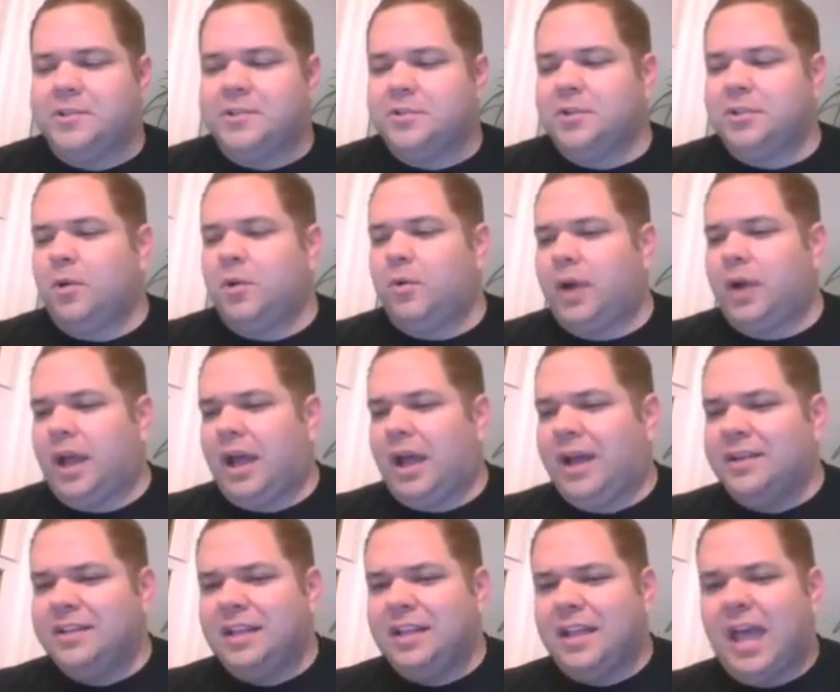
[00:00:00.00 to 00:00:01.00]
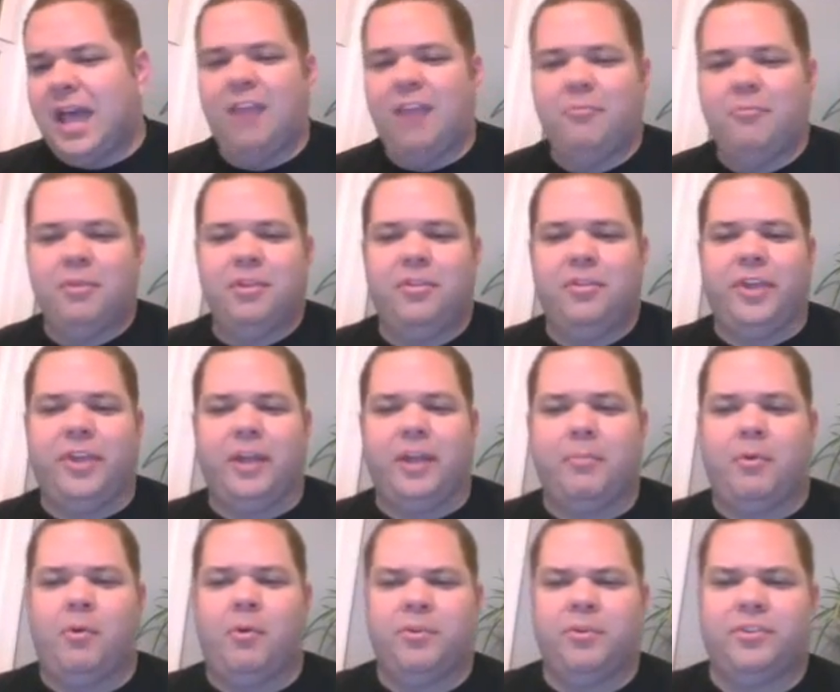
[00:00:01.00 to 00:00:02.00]
brands, so don't worry. I have been thinking
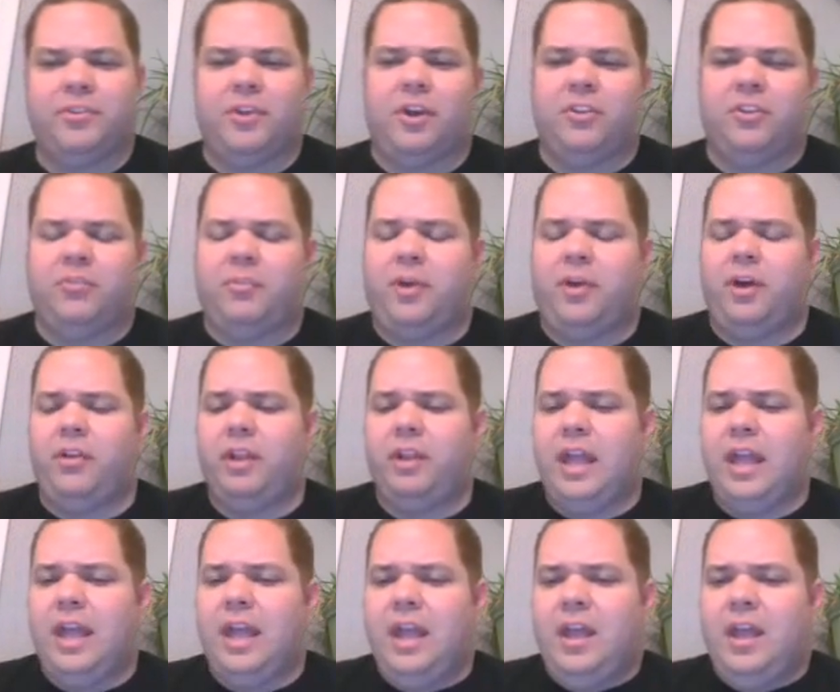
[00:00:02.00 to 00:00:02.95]
about what we talked about